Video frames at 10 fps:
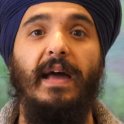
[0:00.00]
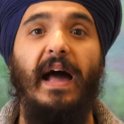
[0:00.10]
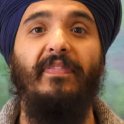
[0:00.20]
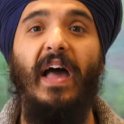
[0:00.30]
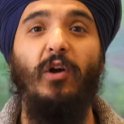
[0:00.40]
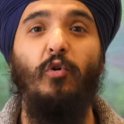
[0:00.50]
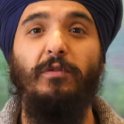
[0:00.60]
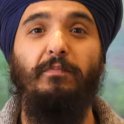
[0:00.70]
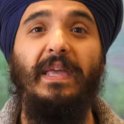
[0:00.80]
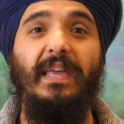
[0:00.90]
And that
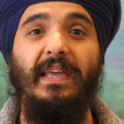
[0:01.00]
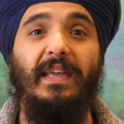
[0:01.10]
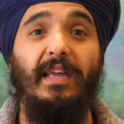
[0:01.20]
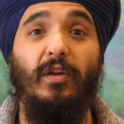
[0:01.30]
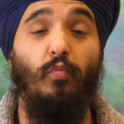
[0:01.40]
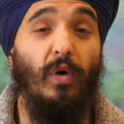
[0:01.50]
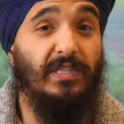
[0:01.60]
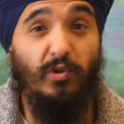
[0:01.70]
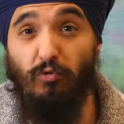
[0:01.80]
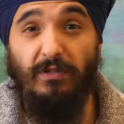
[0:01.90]
could be
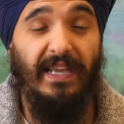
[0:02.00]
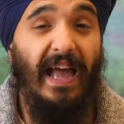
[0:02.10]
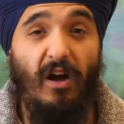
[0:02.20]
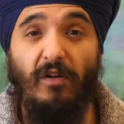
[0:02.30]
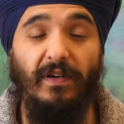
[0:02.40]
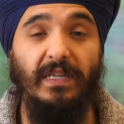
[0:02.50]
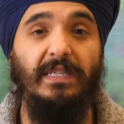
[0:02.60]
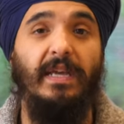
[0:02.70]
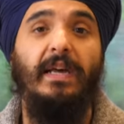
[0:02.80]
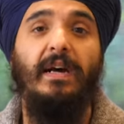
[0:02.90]
what's oozing out of
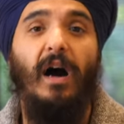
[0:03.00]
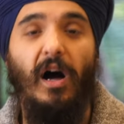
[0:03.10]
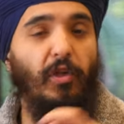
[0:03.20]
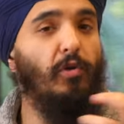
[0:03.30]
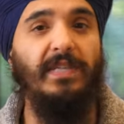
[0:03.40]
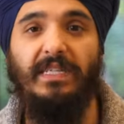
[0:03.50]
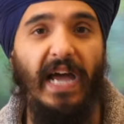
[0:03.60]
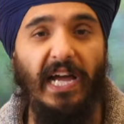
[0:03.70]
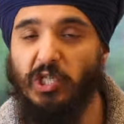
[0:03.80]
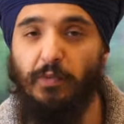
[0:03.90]
us are those
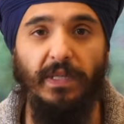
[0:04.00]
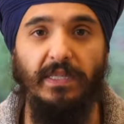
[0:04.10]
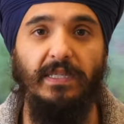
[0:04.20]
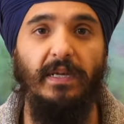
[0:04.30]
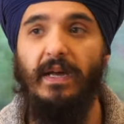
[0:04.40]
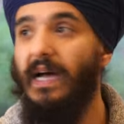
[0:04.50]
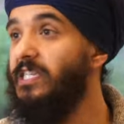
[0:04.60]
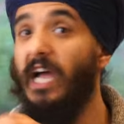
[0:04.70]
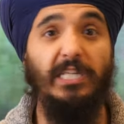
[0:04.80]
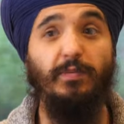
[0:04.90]
attachments.
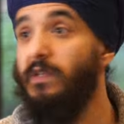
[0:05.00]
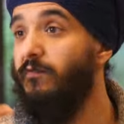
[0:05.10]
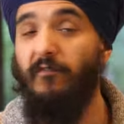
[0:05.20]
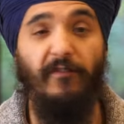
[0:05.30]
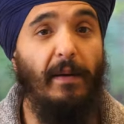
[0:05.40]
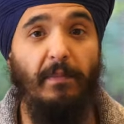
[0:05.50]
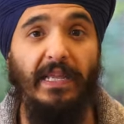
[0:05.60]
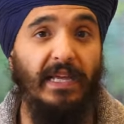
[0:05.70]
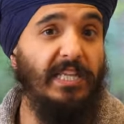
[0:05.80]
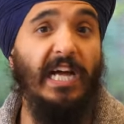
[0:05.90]
Attachments for
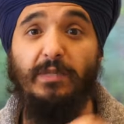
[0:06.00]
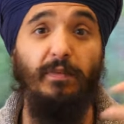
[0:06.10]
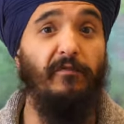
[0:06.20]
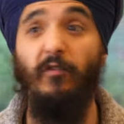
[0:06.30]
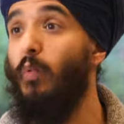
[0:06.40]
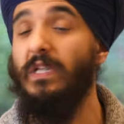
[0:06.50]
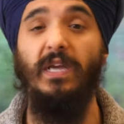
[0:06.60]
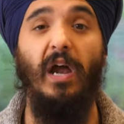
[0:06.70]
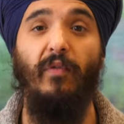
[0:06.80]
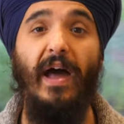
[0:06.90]
family, attachment for
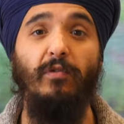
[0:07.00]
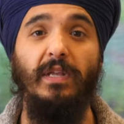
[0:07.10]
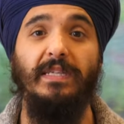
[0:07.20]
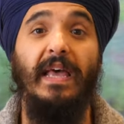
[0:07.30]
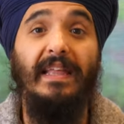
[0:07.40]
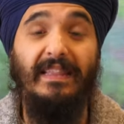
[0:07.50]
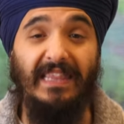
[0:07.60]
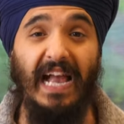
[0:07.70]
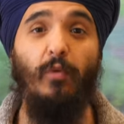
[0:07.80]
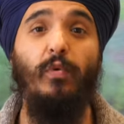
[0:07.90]
what's around us.
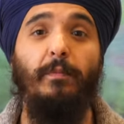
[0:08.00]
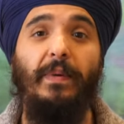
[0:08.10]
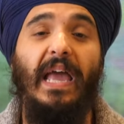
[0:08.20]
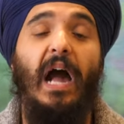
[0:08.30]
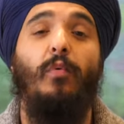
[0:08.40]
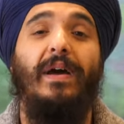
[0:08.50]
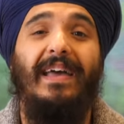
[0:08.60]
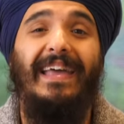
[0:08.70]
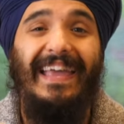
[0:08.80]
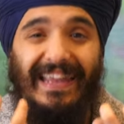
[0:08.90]
That will be our
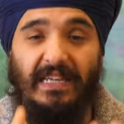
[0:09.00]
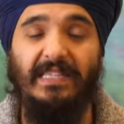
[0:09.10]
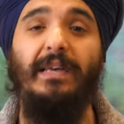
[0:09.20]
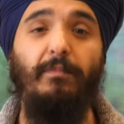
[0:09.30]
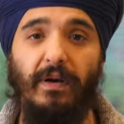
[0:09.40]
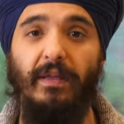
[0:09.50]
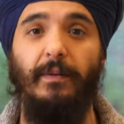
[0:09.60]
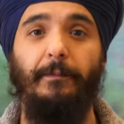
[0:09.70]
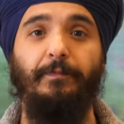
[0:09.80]
inner simran.